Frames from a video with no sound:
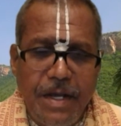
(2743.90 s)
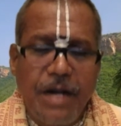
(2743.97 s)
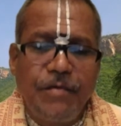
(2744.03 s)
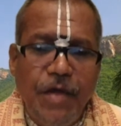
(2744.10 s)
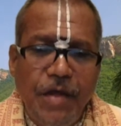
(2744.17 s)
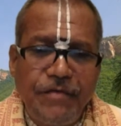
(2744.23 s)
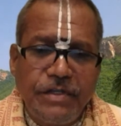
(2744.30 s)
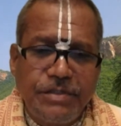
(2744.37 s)
Our
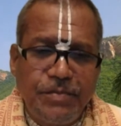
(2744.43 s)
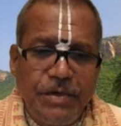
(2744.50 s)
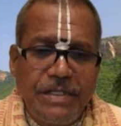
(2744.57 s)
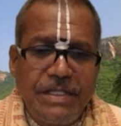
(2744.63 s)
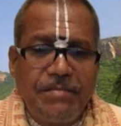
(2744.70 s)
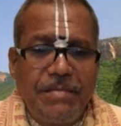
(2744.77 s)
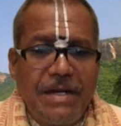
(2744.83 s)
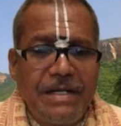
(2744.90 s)
wife was
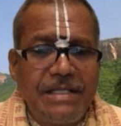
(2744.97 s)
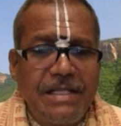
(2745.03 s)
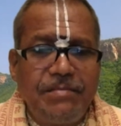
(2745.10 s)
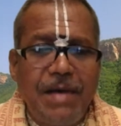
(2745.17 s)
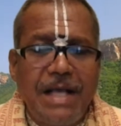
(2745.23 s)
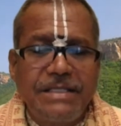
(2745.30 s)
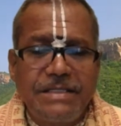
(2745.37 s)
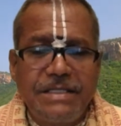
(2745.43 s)
putting the mud in the
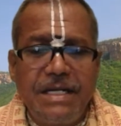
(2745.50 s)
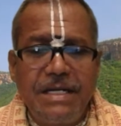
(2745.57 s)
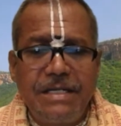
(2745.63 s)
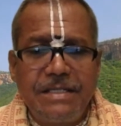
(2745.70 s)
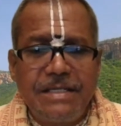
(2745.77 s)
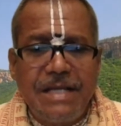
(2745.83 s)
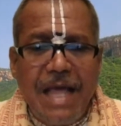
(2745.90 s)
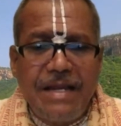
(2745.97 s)
basket,
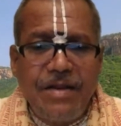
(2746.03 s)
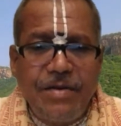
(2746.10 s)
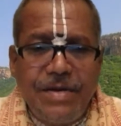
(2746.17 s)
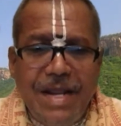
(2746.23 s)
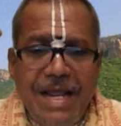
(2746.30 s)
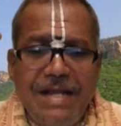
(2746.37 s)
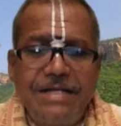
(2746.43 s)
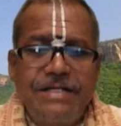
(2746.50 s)
carry on
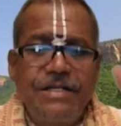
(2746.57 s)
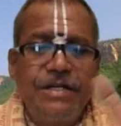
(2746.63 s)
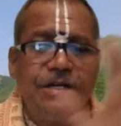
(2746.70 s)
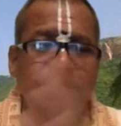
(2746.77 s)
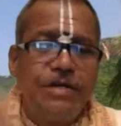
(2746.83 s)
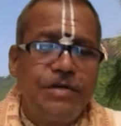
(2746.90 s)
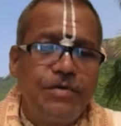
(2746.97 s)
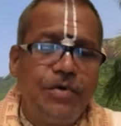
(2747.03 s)
her head,
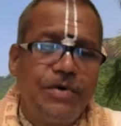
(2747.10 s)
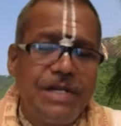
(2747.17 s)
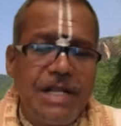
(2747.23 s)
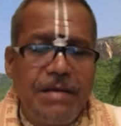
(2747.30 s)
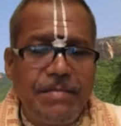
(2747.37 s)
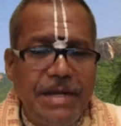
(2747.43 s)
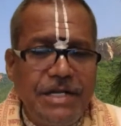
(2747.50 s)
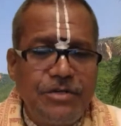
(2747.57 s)
go
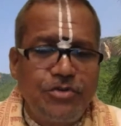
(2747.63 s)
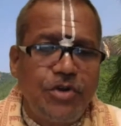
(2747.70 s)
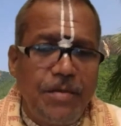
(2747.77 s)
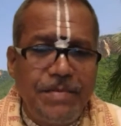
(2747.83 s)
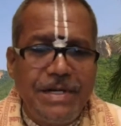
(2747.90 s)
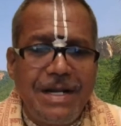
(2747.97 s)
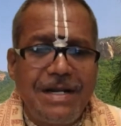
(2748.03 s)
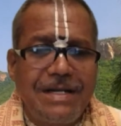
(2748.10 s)
nearby,
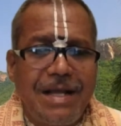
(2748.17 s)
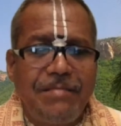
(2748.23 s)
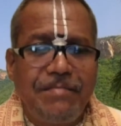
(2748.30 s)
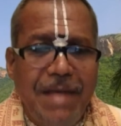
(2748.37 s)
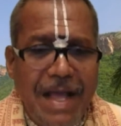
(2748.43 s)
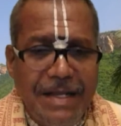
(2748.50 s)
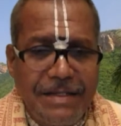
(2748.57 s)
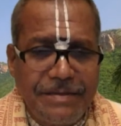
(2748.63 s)
drop it and come
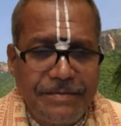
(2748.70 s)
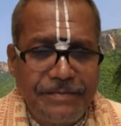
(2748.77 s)
back.